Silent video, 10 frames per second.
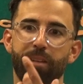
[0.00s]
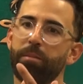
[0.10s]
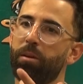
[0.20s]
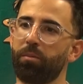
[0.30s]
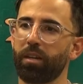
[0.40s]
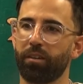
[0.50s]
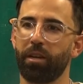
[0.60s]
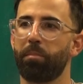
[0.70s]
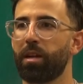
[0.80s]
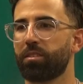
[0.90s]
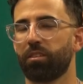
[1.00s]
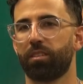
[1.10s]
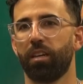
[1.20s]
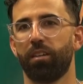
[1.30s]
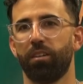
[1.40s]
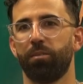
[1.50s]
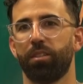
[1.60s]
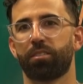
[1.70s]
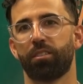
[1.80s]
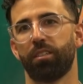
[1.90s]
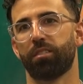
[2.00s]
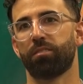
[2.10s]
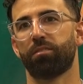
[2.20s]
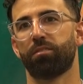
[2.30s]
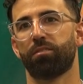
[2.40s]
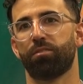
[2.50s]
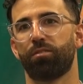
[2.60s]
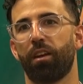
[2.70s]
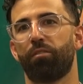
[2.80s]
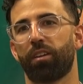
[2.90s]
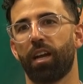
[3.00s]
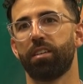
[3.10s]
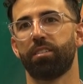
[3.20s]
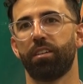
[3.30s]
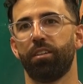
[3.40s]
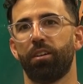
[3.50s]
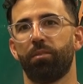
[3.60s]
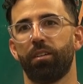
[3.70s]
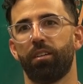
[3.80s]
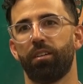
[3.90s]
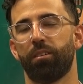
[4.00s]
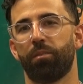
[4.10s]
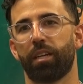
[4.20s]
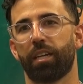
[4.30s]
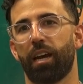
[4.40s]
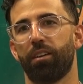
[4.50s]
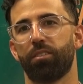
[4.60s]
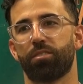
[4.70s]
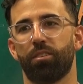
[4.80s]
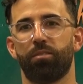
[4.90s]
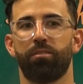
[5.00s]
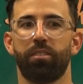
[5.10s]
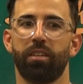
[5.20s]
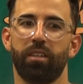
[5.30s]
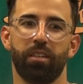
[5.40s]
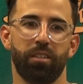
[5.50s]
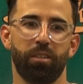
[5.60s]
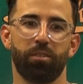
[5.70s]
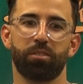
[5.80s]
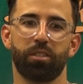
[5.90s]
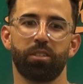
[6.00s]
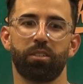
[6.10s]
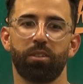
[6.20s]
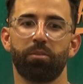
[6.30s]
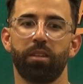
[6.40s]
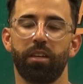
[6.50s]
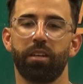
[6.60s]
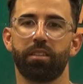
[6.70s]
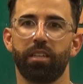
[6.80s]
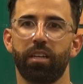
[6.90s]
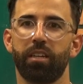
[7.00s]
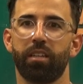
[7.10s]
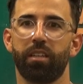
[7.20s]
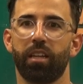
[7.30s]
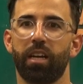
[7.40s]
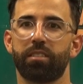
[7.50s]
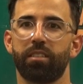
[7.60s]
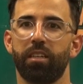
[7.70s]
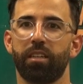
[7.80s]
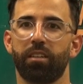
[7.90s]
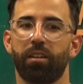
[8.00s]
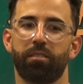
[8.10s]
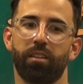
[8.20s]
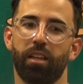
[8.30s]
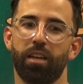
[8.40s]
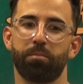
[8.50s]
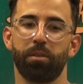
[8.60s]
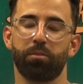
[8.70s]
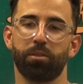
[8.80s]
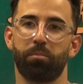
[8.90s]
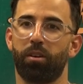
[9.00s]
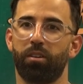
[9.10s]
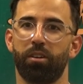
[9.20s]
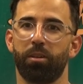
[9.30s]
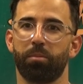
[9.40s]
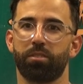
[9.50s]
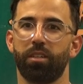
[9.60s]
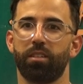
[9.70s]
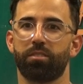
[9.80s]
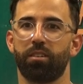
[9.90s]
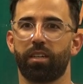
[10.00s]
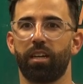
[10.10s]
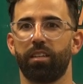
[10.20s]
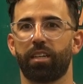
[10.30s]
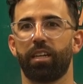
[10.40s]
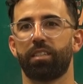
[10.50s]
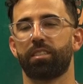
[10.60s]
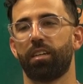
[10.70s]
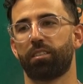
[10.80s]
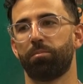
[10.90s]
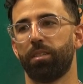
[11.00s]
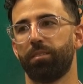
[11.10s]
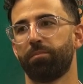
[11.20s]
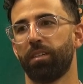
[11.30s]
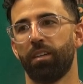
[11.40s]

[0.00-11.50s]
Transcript: Yeah, man, we had good at-bats all day. You know, we just couldn't drive guys in, you know, when it counted. So, you know, it was a good run there at the end. And then the last inning, you know, that last pitch was a ball 100%. So it kind of sucked. But,